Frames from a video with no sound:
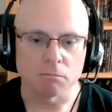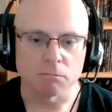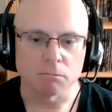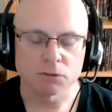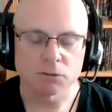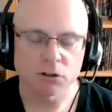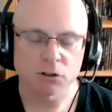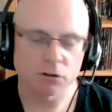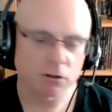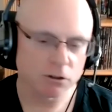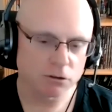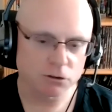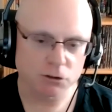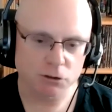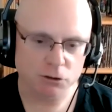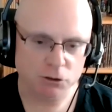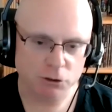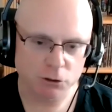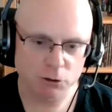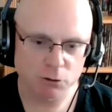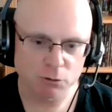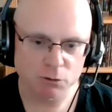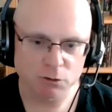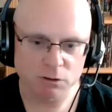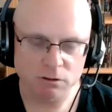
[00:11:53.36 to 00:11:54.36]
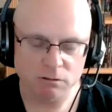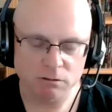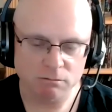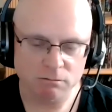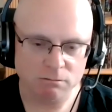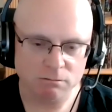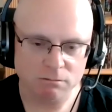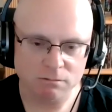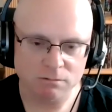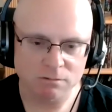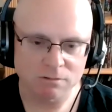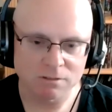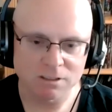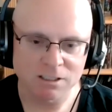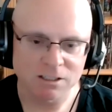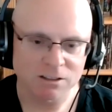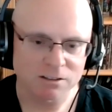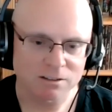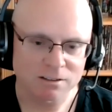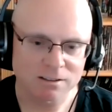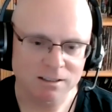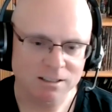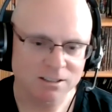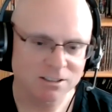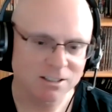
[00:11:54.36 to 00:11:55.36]
So those are two,
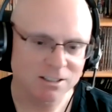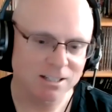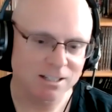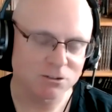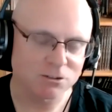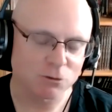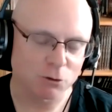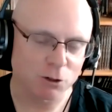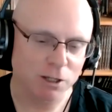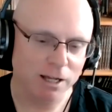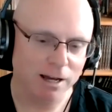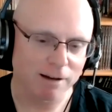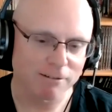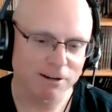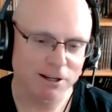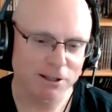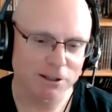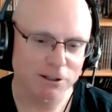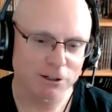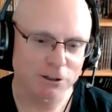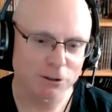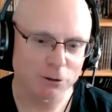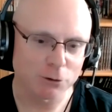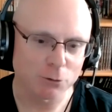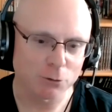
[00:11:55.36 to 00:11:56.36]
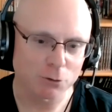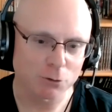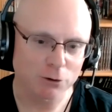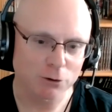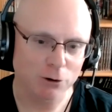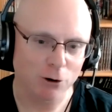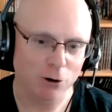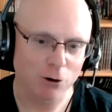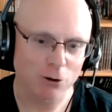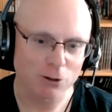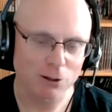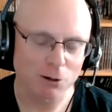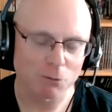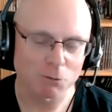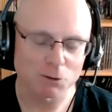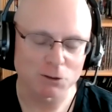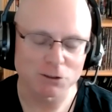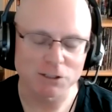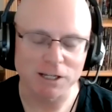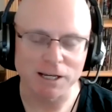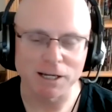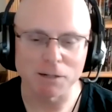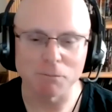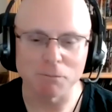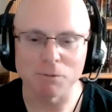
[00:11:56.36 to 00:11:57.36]
it doesn't really have anything to do with hull, I would
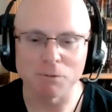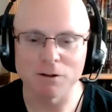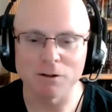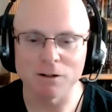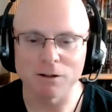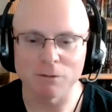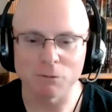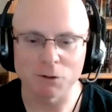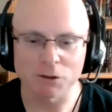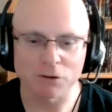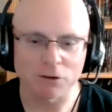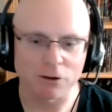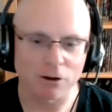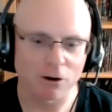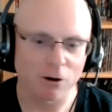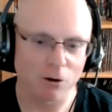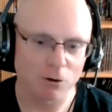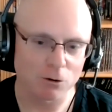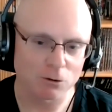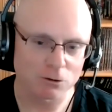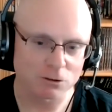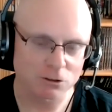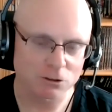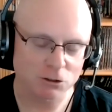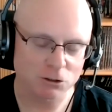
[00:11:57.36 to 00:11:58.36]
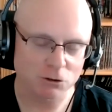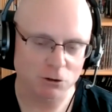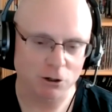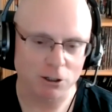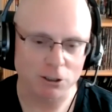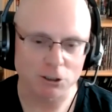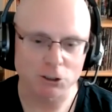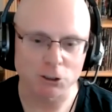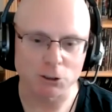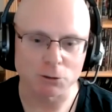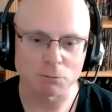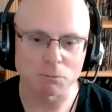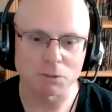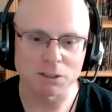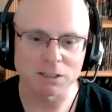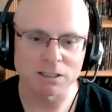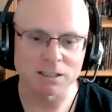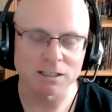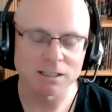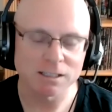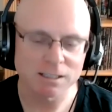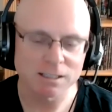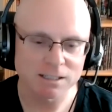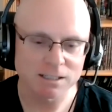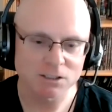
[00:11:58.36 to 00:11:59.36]
say, with the hull structure, but
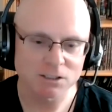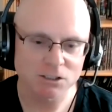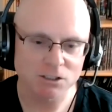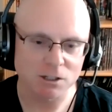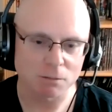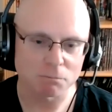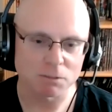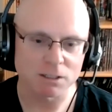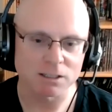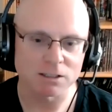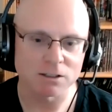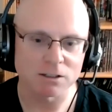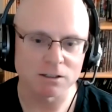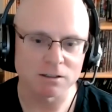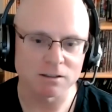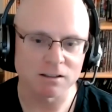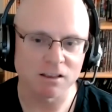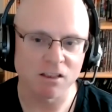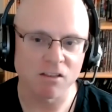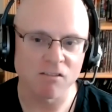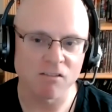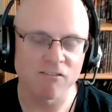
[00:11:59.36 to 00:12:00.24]
it is something